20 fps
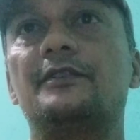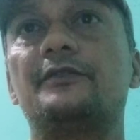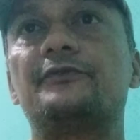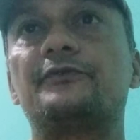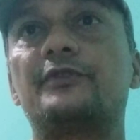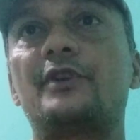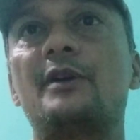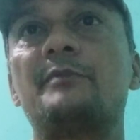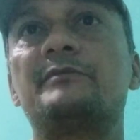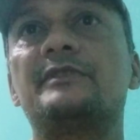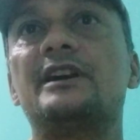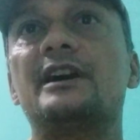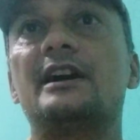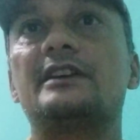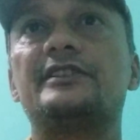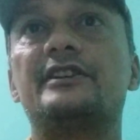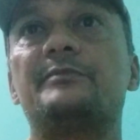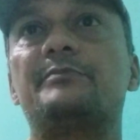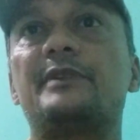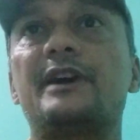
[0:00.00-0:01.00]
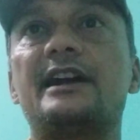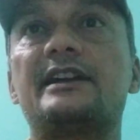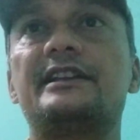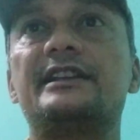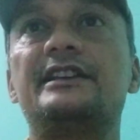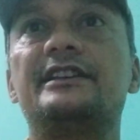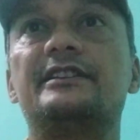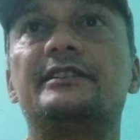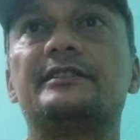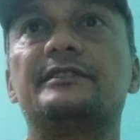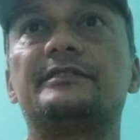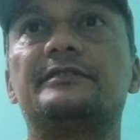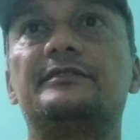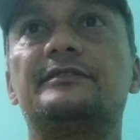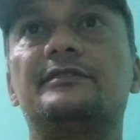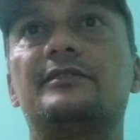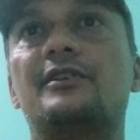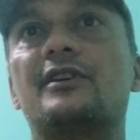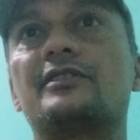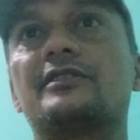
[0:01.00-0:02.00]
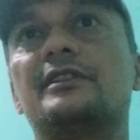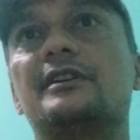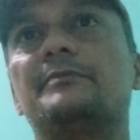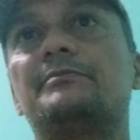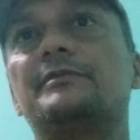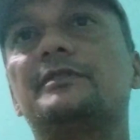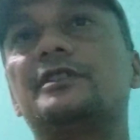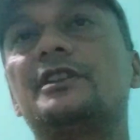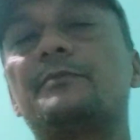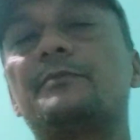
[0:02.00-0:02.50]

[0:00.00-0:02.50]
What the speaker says: from the other party, or the